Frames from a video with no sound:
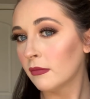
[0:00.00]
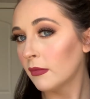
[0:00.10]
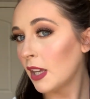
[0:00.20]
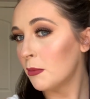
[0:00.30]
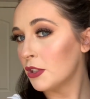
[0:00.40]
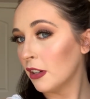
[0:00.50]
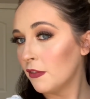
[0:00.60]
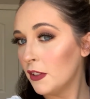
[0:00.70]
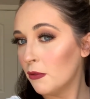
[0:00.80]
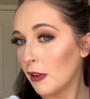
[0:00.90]
I'm sure if
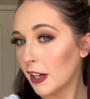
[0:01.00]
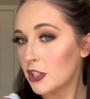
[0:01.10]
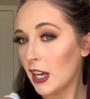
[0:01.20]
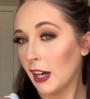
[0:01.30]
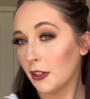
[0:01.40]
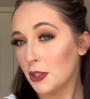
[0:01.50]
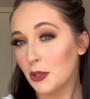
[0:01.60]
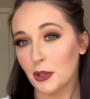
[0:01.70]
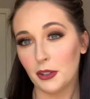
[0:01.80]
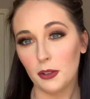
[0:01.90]
you've watched hair
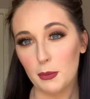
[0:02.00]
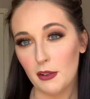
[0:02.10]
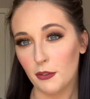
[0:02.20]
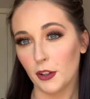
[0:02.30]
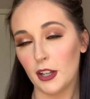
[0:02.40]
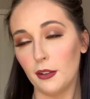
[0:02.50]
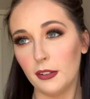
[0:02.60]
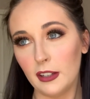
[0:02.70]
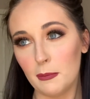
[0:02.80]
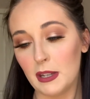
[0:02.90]
tutorials before, you've
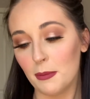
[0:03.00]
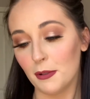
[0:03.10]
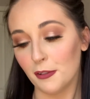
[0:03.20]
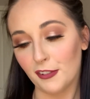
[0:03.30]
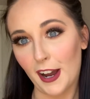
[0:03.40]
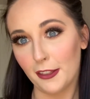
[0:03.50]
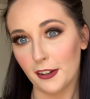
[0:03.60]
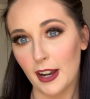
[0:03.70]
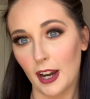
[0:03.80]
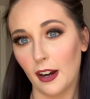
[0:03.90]
seen people fry their
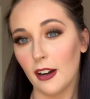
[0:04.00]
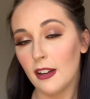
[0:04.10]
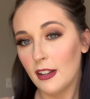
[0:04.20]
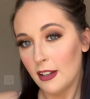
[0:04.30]
hair